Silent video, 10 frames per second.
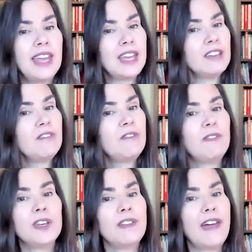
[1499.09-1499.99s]
they can
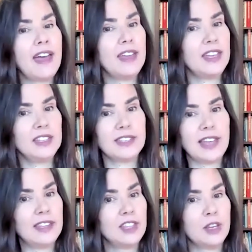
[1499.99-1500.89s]
feel that
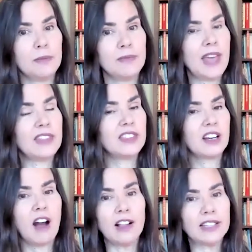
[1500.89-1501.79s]
inside them, that the
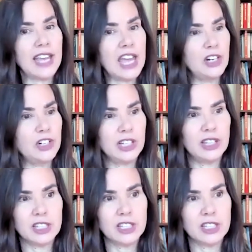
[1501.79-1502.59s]
Kali energy,